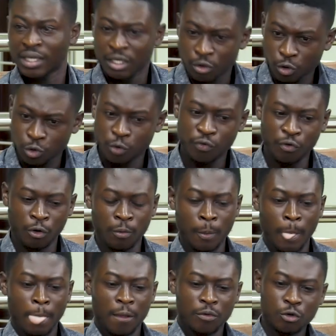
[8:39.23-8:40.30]
And then mm -hmm. also mm-hmm. for
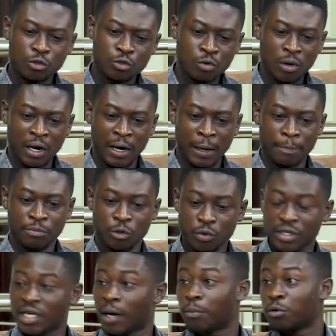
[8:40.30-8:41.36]
those who are
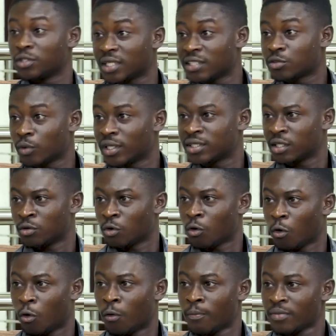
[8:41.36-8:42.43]
doing their project works and
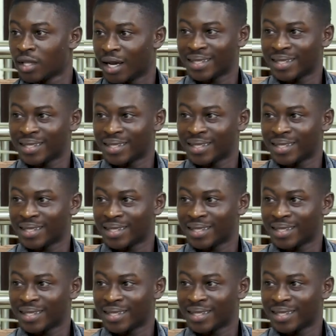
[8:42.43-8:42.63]
all, yeah,